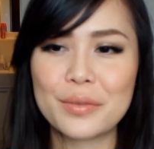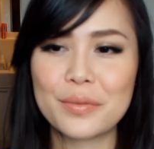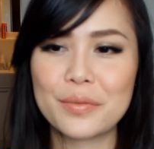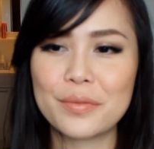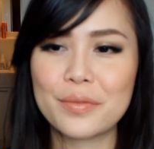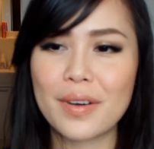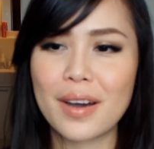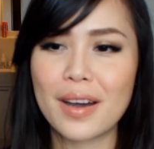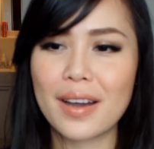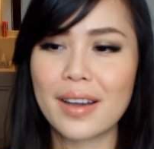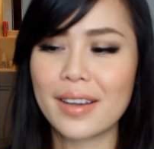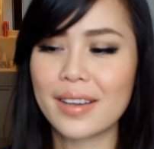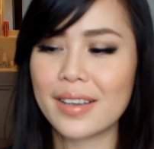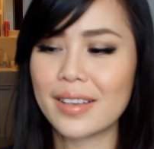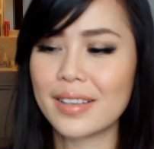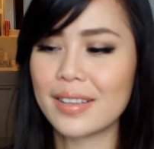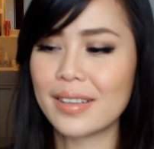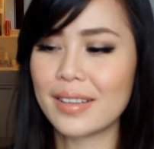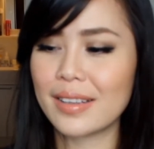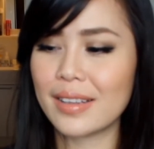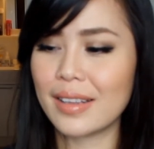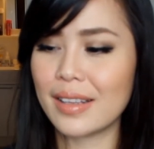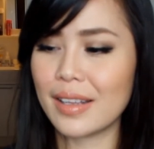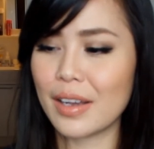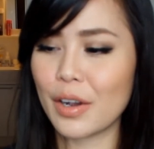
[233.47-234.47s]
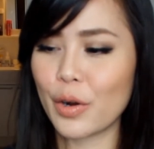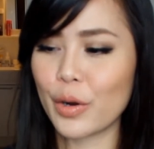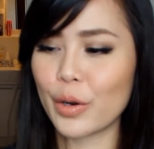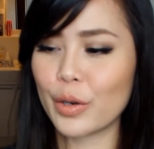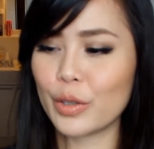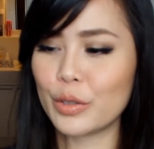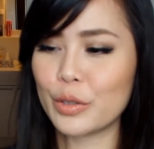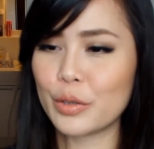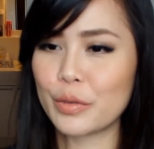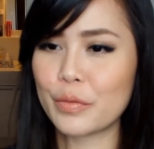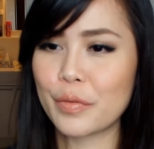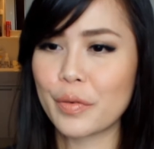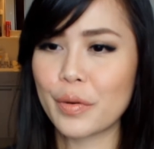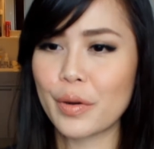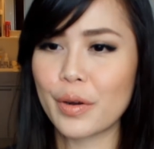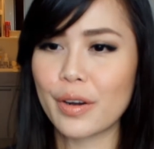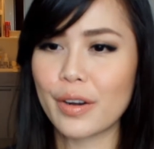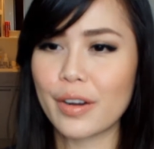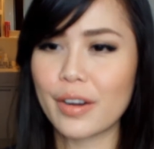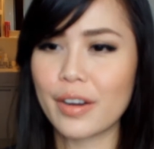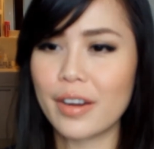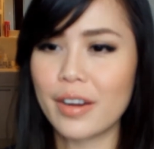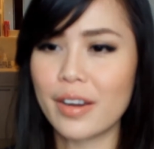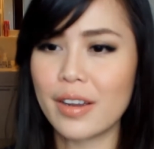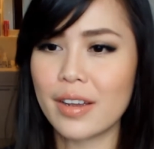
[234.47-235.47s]
find or look
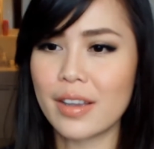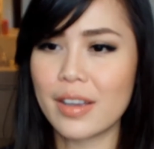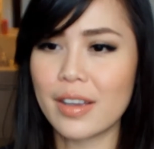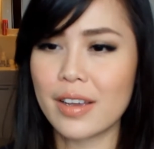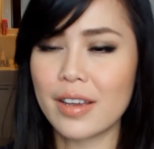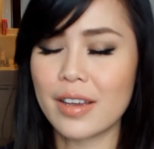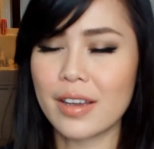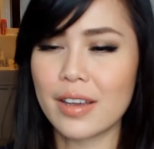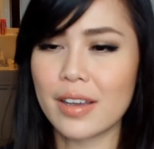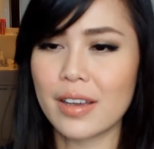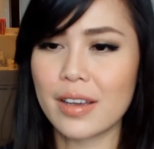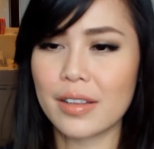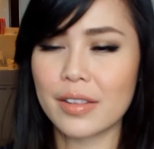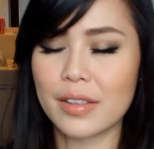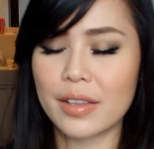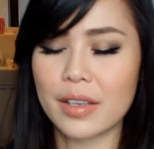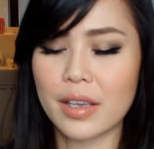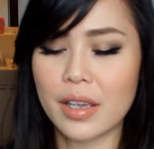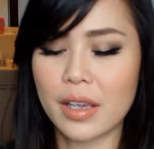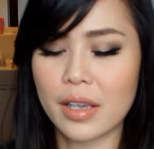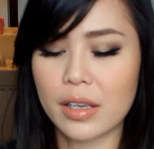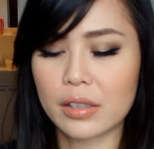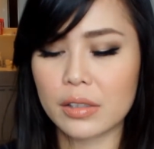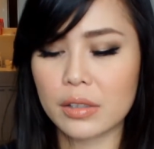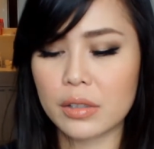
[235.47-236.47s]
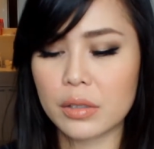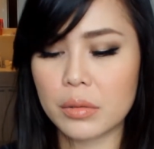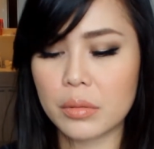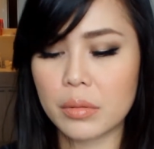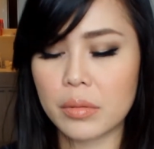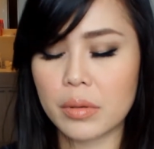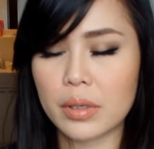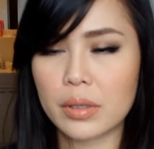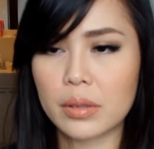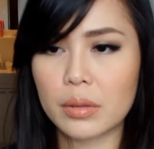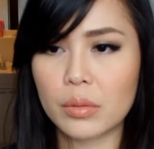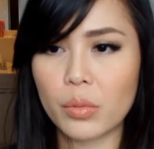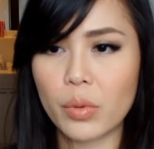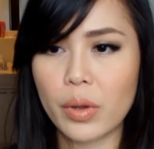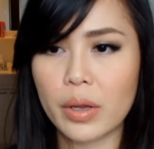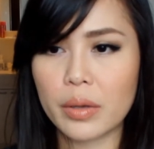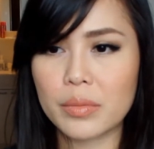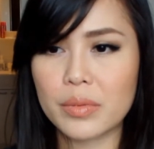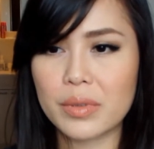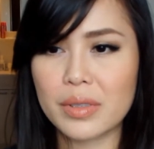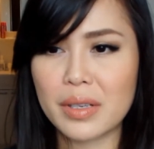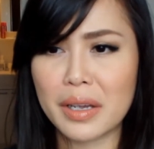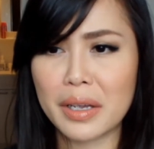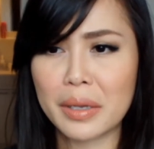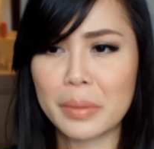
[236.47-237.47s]
for the In2it
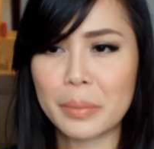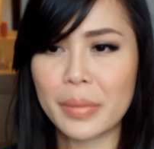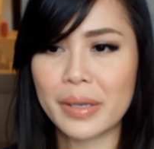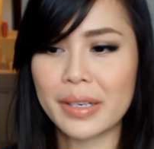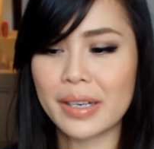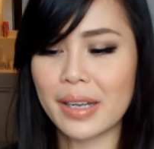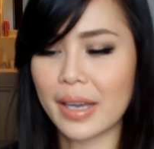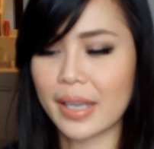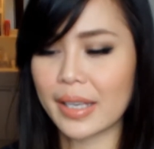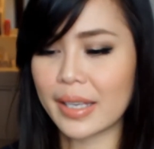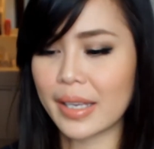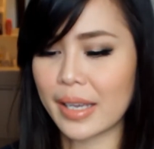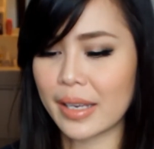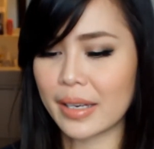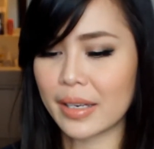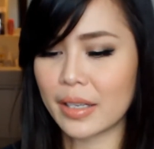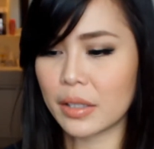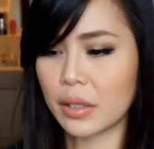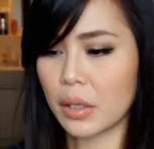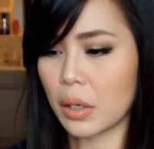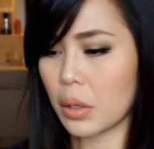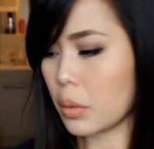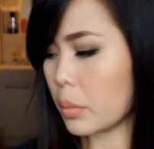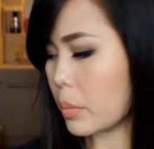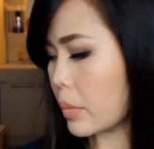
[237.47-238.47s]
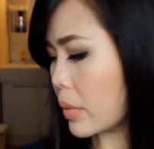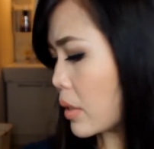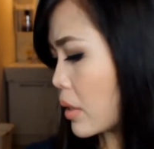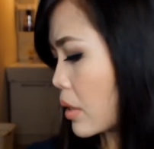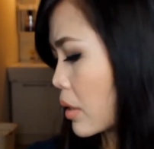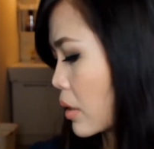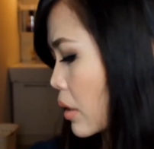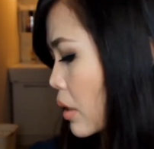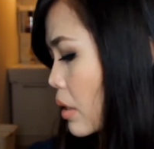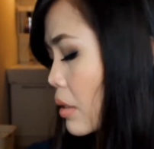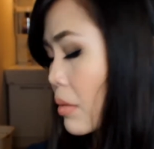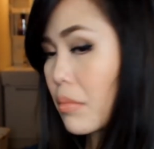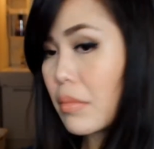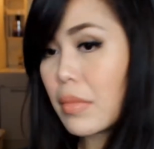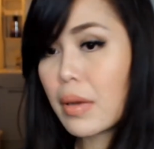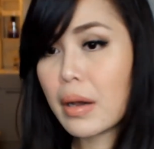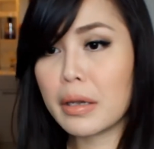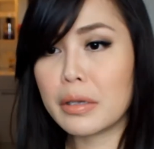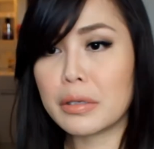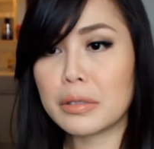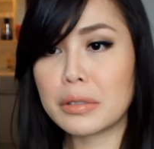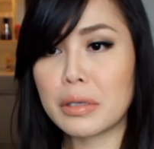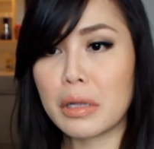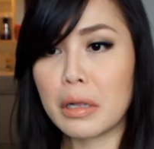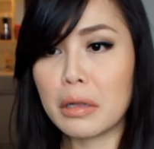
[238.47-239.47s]
website, but I cannot open it in
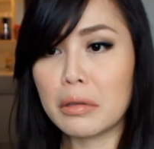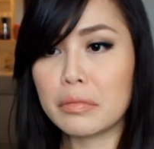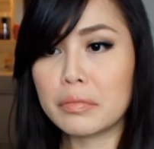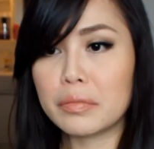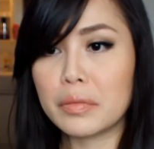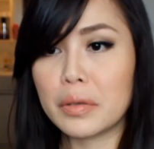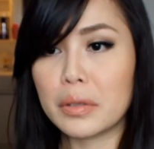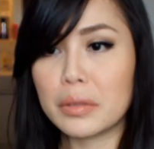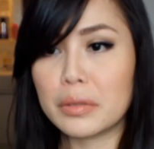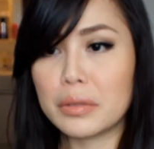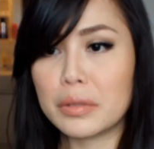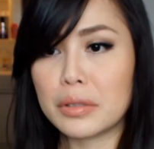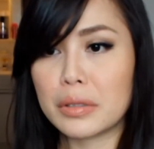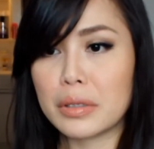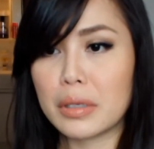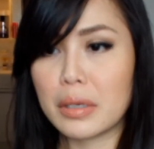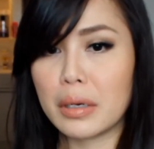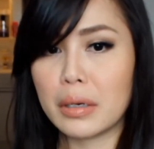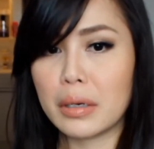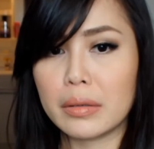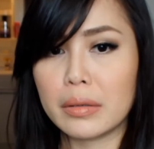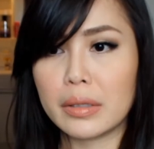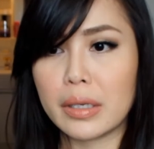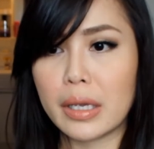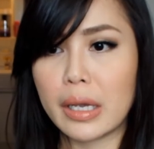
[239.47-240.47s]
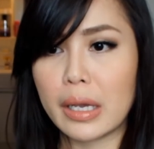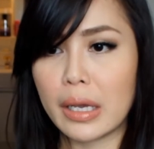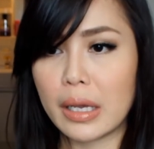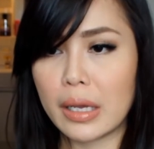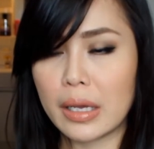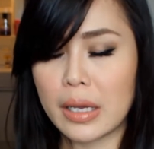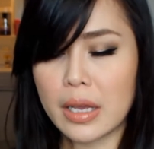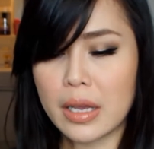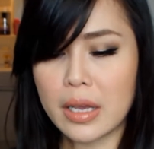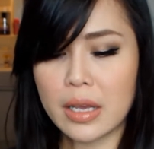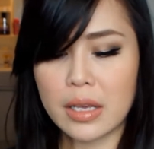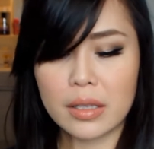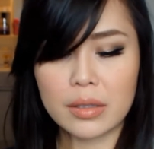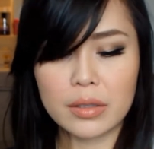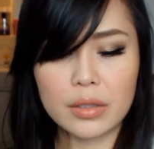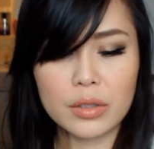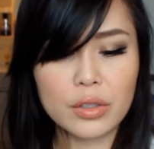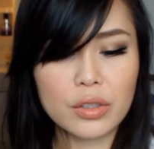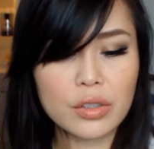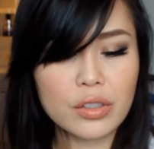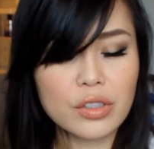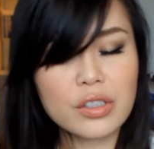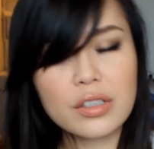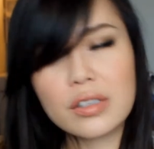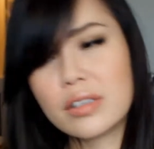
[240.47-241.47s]
my cell phone. So yeah, this
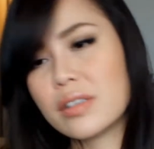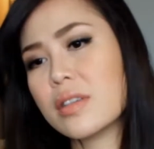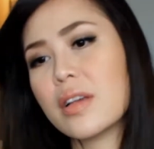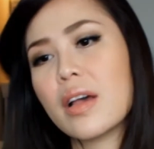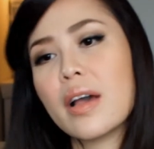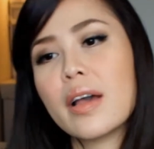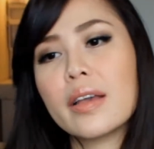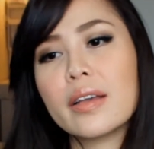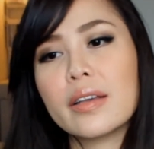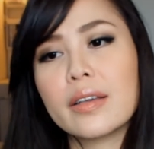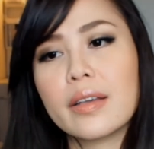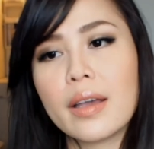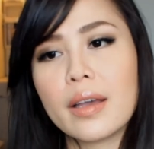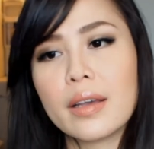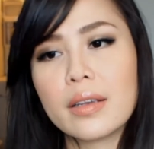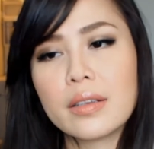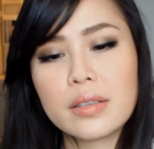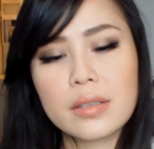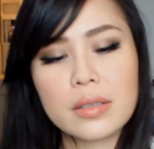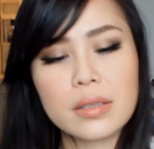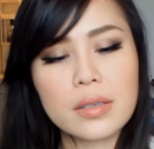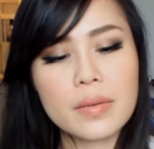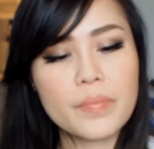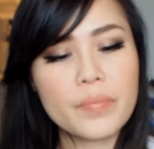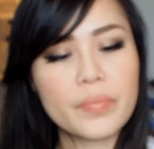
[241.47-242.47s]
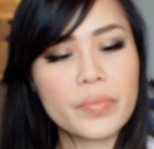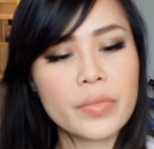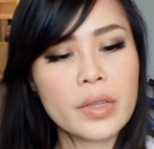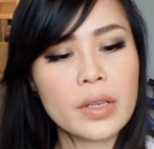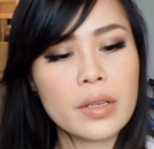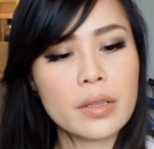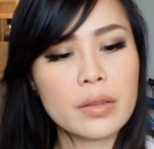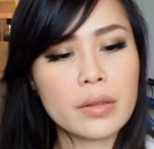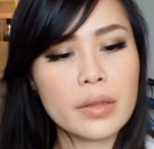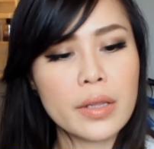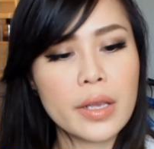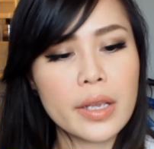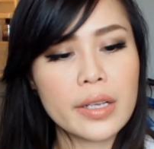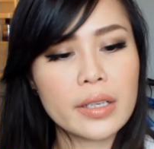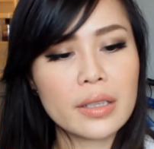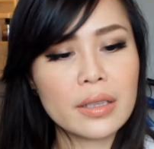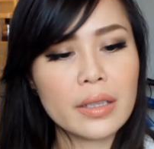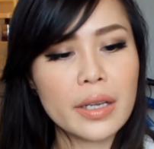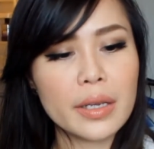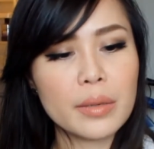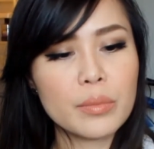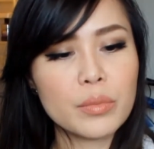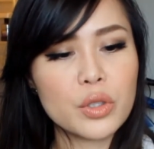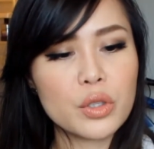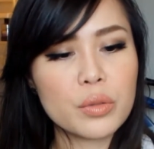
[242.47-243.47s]
is just, I guess they
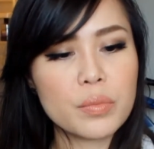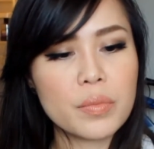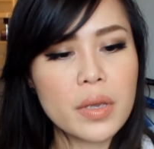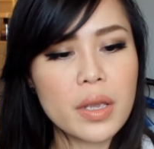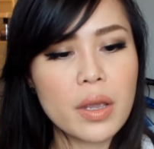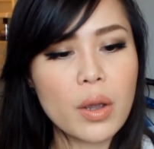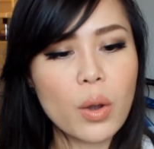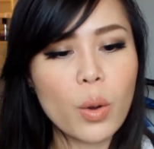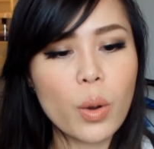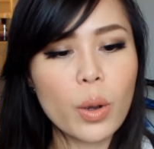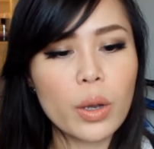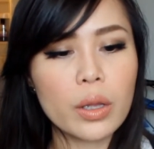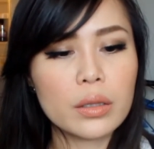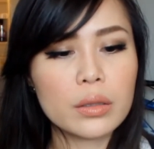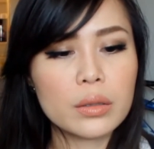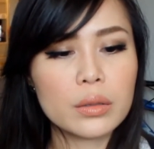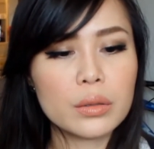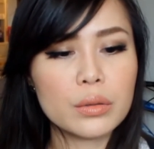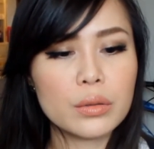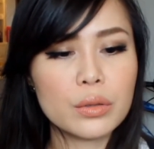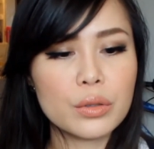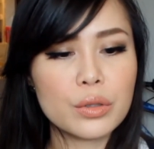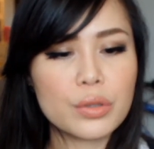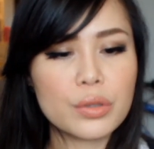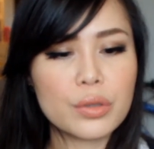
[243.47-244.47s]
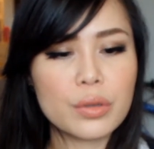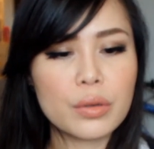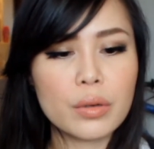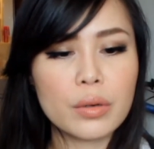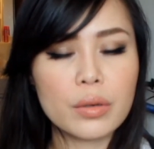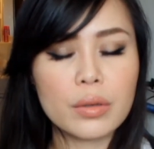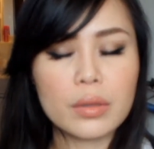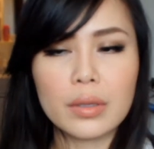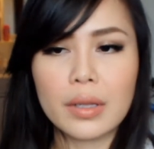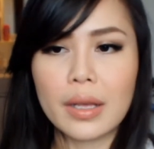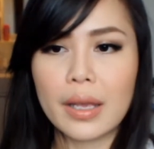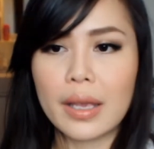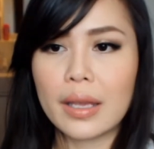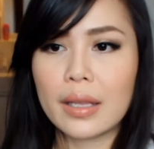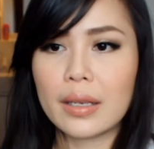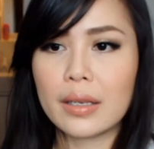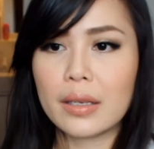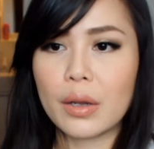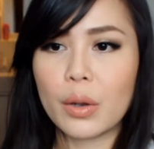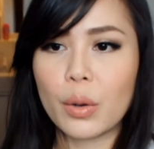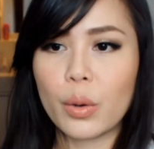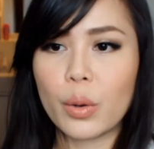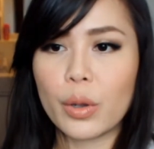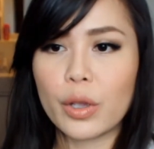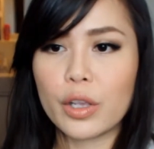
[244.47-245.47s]
claim to be oil control and
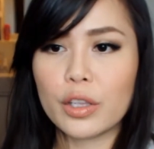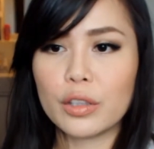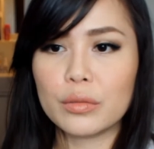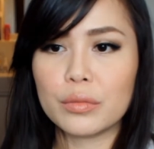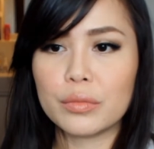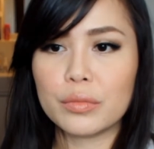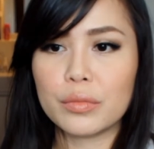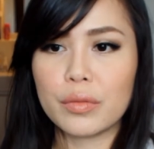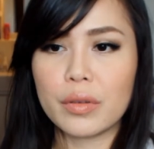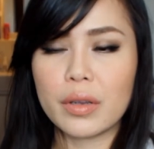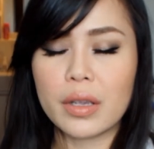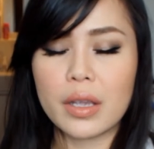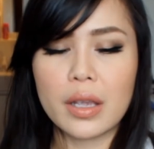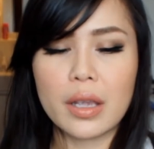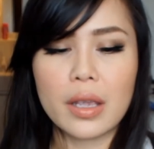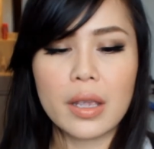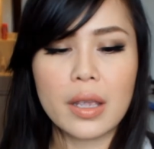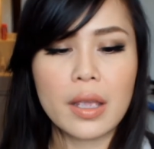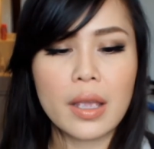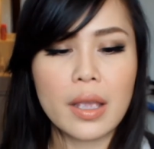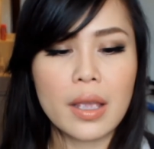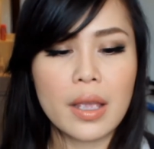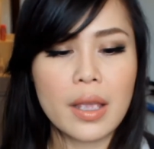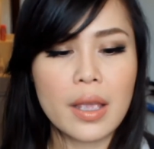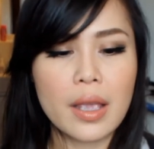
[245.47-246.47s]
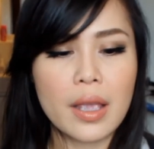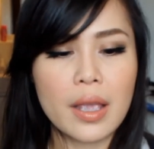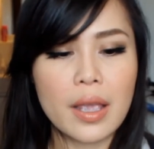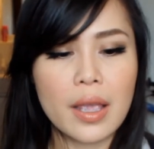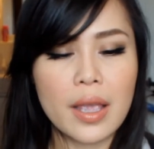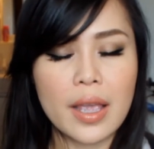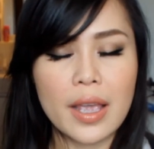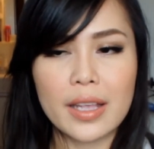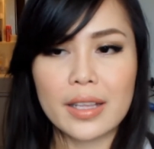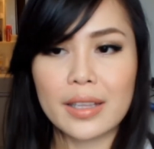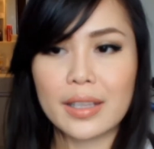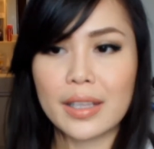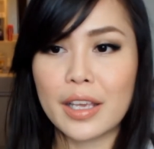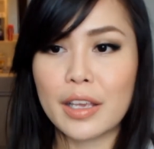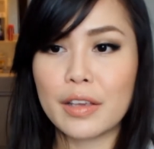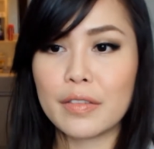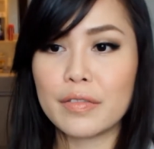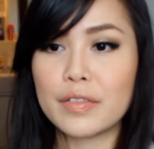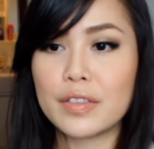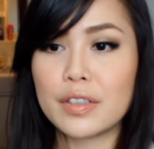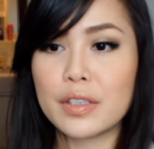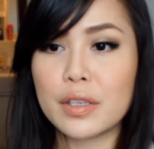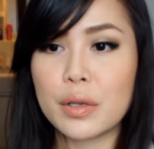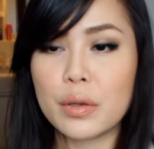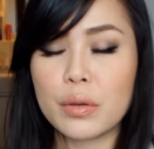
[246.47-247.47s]
oil free, and
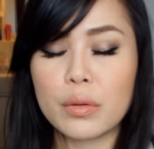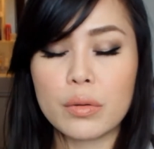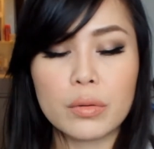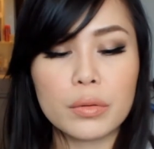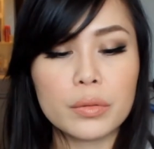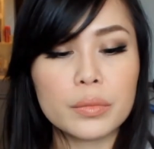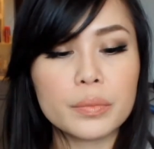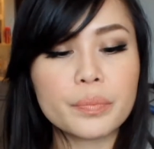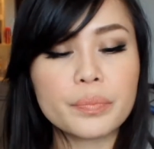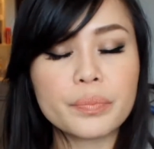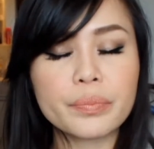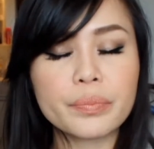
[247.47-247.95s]
gives you